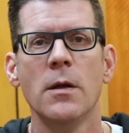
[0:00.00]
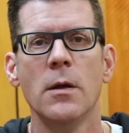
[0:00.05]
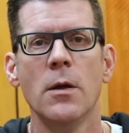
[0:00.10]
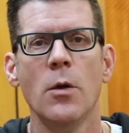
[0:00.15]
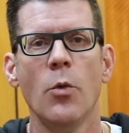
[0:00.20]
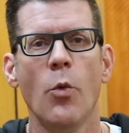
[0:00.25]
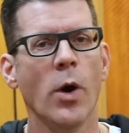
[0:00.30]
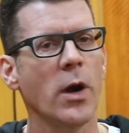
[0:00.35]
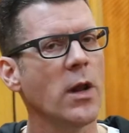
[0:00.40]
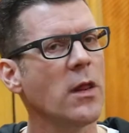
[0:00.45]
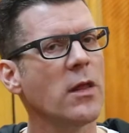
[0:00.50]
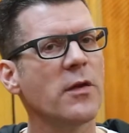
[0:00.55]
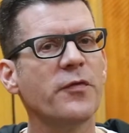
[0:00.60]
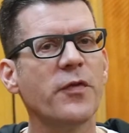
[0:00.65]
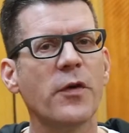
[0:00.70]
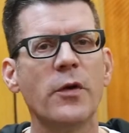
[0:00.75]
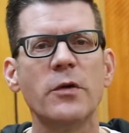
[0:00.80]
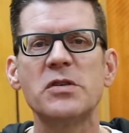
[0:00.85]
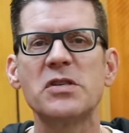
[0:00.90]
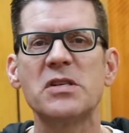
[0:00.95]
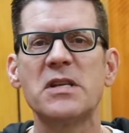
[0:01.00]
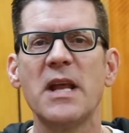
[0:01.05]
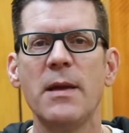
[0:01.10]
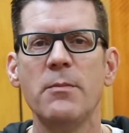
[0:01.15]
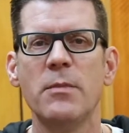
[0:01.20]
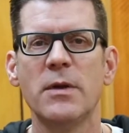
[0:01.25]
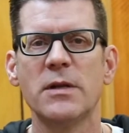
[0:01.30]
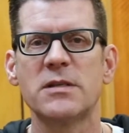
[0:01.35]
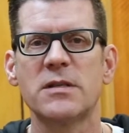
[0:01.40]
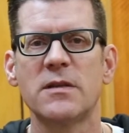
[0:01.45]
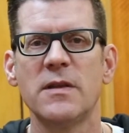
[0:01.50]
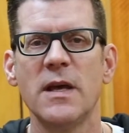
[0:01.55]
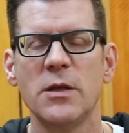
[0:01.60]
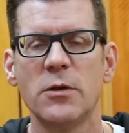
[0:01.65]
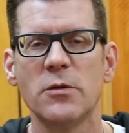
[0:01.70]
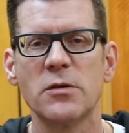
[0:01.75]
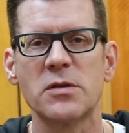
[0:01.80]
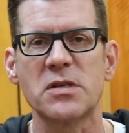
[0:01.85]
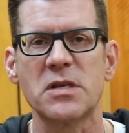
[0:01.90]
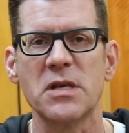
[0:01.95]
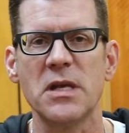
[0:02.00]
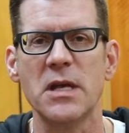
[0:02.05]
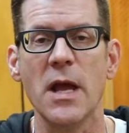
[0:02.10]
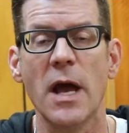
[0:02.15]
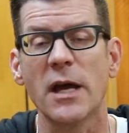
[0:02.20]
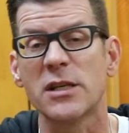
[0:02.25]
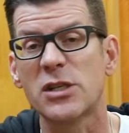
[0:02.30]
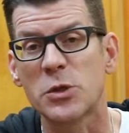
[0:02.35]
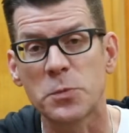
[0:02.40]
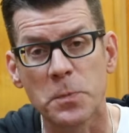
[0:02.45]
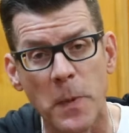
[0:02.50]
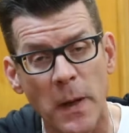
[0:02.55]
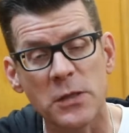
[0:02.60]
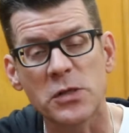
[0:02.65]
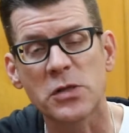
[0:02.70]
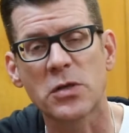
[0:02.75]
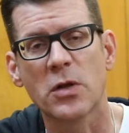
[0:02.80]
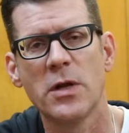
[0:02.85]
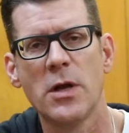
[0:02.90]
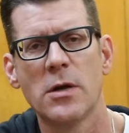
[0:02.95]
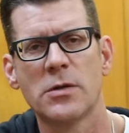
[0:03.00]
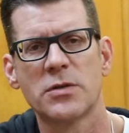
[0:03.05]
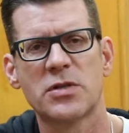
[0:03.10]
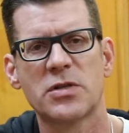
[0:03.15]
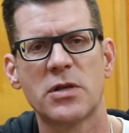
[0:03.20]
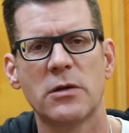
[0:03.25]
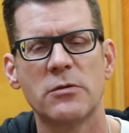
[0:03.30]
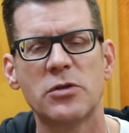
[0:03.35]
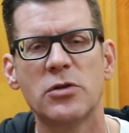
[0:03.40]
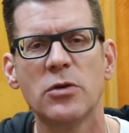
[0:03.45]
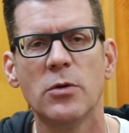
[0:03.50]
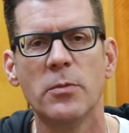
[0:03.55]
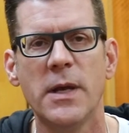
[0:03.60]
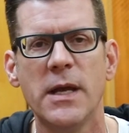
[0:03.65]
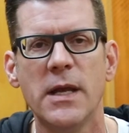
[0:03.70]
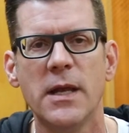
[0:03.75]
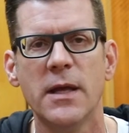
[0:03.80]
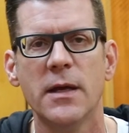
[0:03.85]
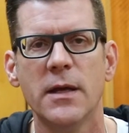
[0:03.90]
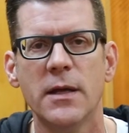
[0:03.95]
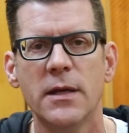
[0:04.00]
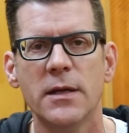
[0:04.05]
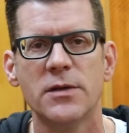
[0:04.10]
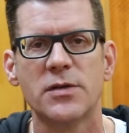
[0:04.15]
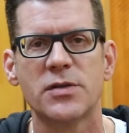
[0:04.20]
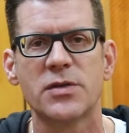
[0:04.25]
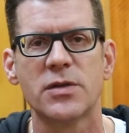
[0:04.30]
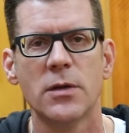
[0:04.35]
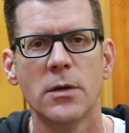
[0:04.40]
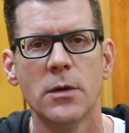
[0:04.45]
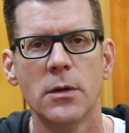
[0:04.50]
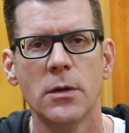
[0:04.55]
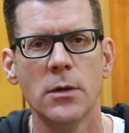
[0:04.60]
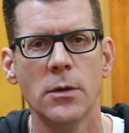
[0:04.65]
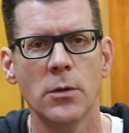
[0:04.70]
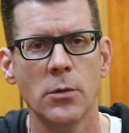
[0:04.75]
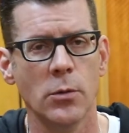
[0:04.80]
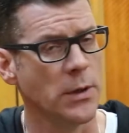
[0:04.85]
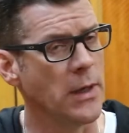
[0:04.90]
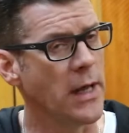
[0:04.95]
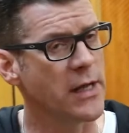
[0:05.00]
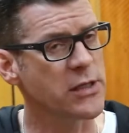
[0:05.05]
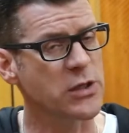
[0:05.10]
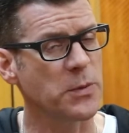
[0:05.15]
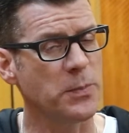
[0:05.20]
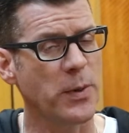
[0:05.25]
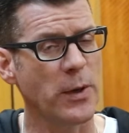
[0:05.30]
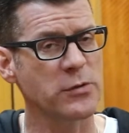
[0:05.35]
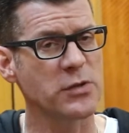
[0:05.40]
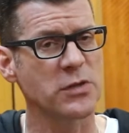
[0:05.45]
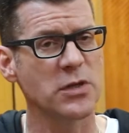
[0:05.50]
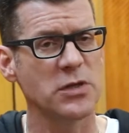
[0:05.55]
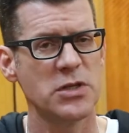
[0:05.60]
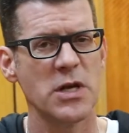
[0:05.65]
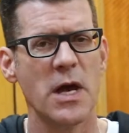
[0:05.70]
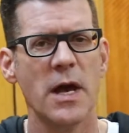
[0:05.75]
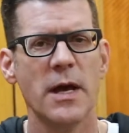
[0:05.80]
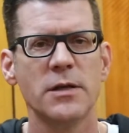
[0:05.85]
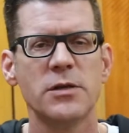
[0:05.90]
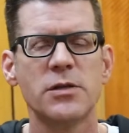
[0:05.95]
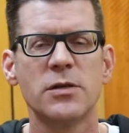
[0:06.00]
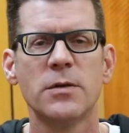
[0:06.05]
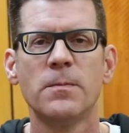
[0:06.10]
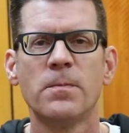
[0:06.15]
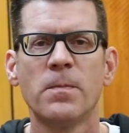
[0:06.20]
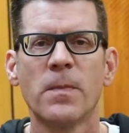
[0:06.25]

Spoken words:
one of the first statements that you'll see, especially on social media, is, "We're not supposed to judge."